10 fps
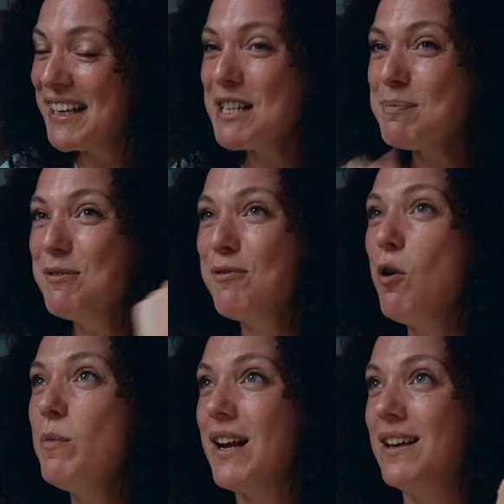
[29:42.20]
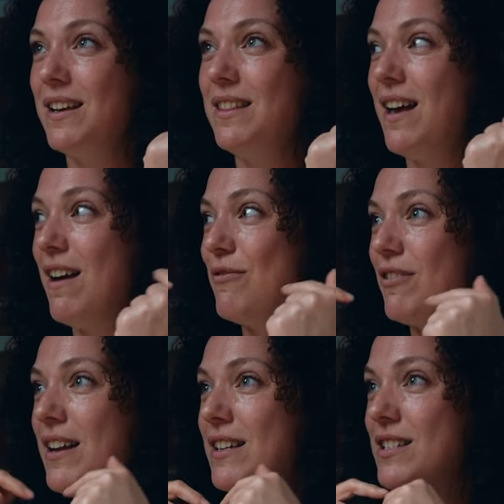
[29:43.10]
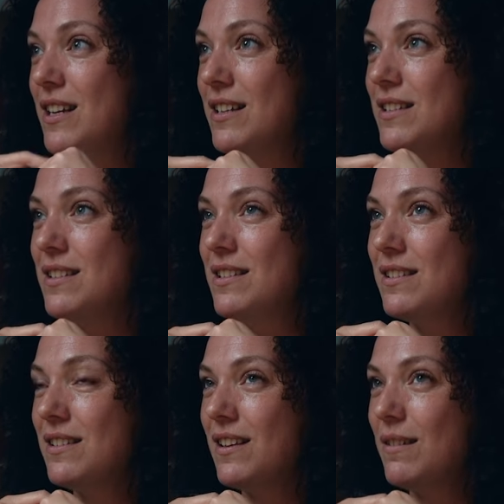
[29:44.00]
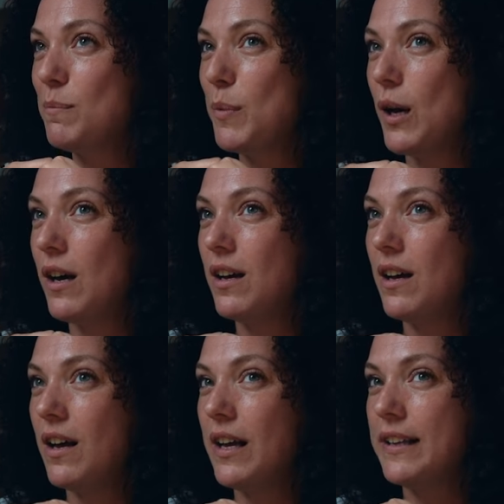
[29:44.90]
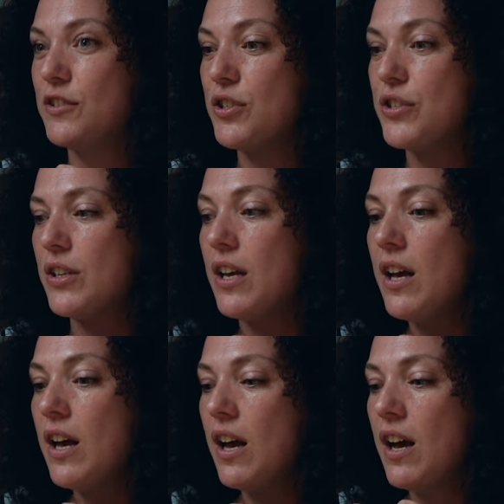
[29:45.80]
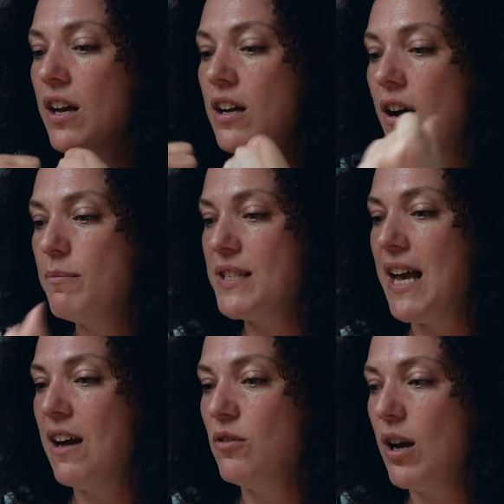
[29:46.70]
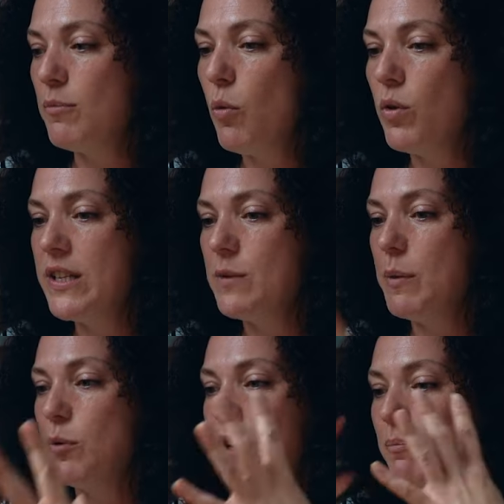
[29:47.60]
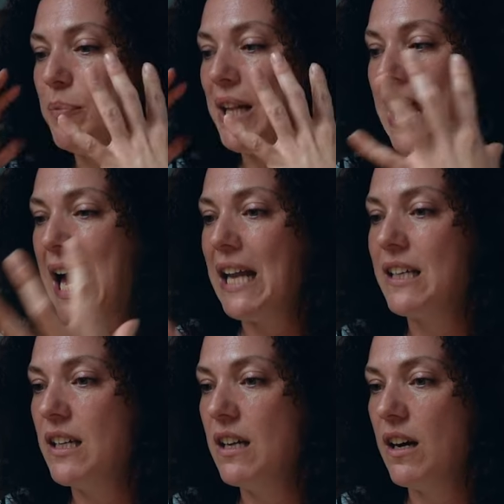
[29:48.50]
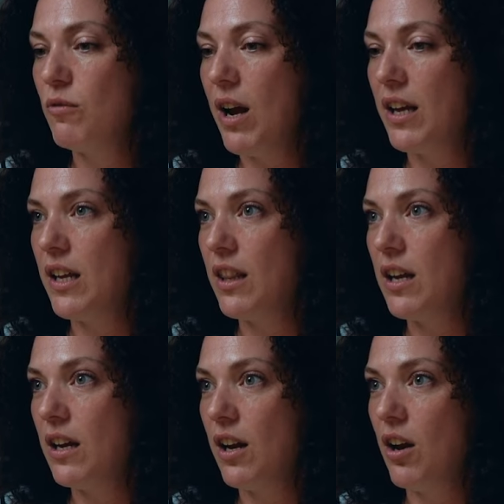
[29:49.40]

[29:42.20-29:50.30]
like it's been formulating in there for ages, but it just comes out. I'm not one of these people who can plan a writing thing a